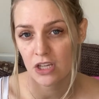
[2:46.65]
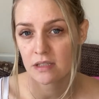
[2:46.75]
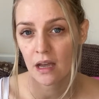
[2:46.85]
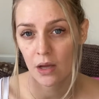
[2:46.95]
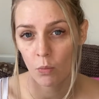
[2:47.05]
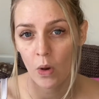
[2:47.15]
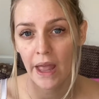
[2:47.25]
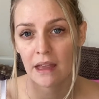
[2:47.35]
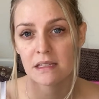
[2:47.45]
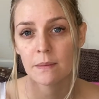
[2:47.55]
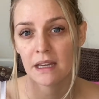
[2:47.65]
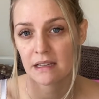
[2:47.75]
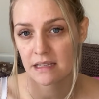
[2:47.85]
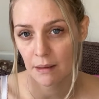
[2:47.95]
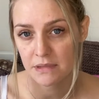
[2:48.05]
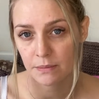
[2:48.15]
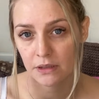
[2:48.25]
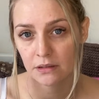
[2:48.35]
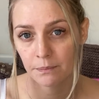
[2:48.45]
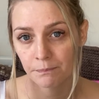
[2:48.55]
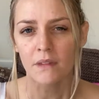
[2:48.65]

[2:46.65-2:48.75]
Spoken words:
a certain way to be acceptable.